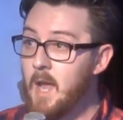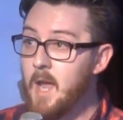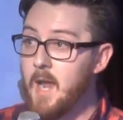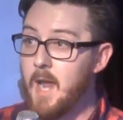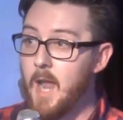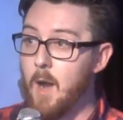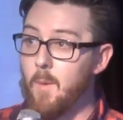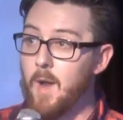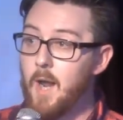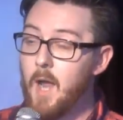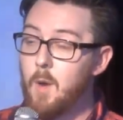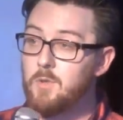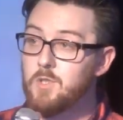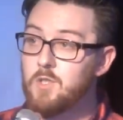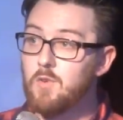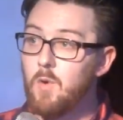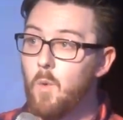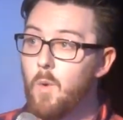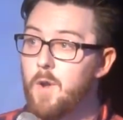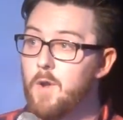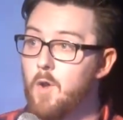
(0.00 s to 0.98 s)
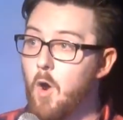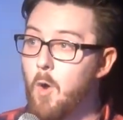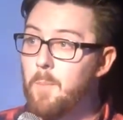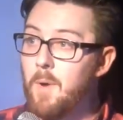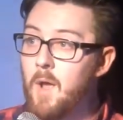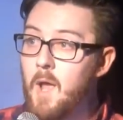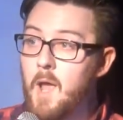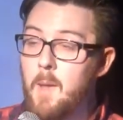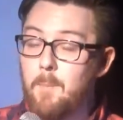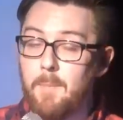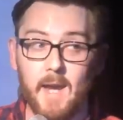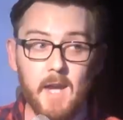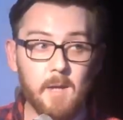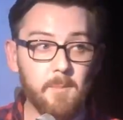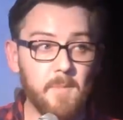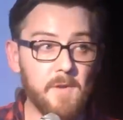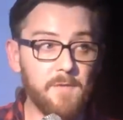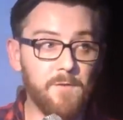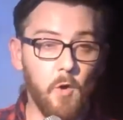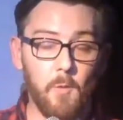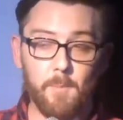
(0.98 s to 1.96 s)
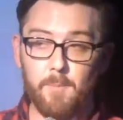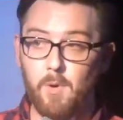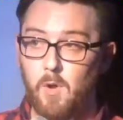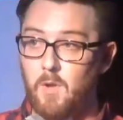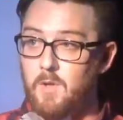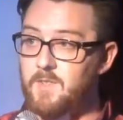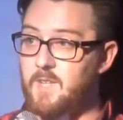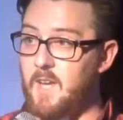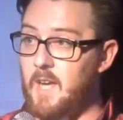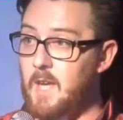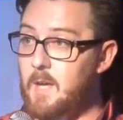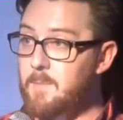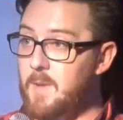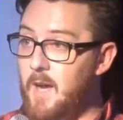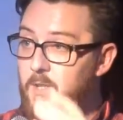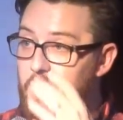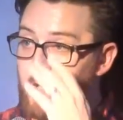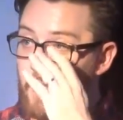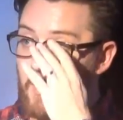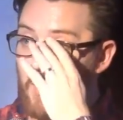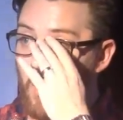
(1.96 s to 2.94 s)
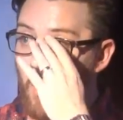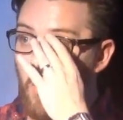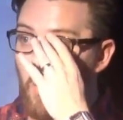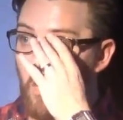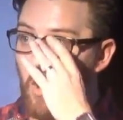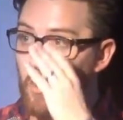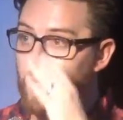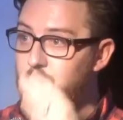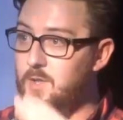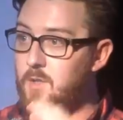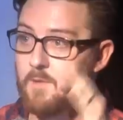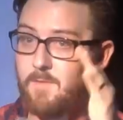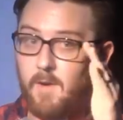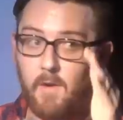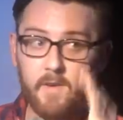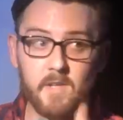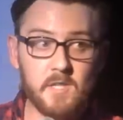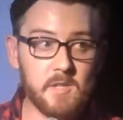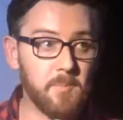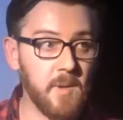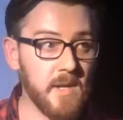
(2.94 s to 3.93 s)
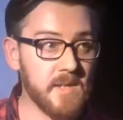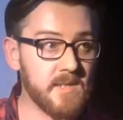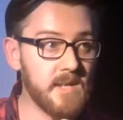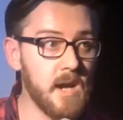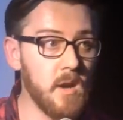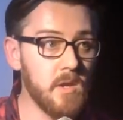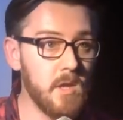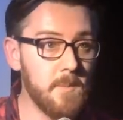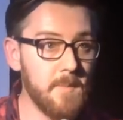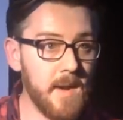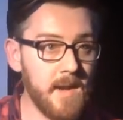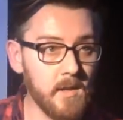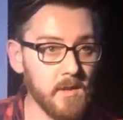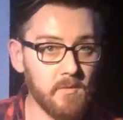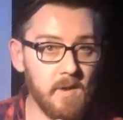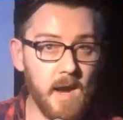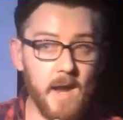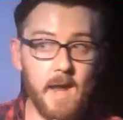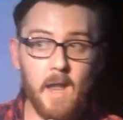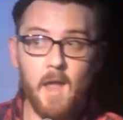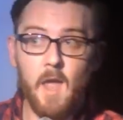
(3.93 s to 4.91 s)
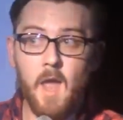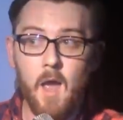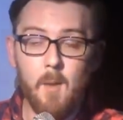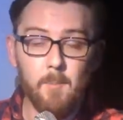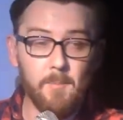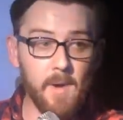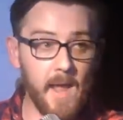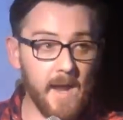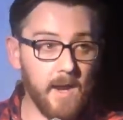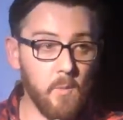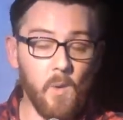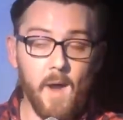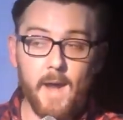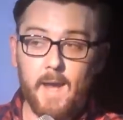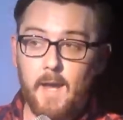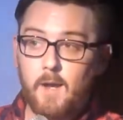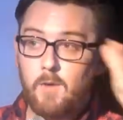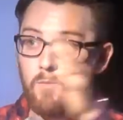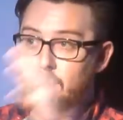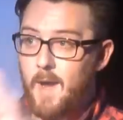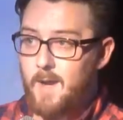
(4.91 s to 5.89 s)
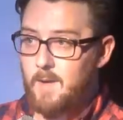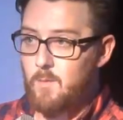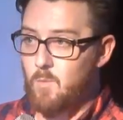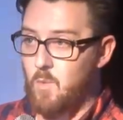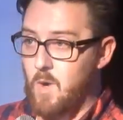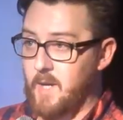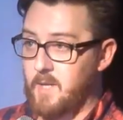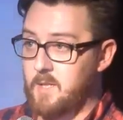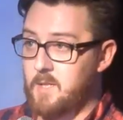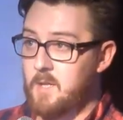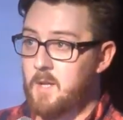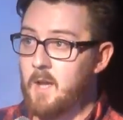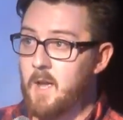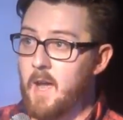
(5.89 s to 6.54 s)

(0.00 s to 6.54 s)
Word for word: Now, when I was growing up, picking my football team, as you know, Washington's very split down the middle, right? Black and white and red and white.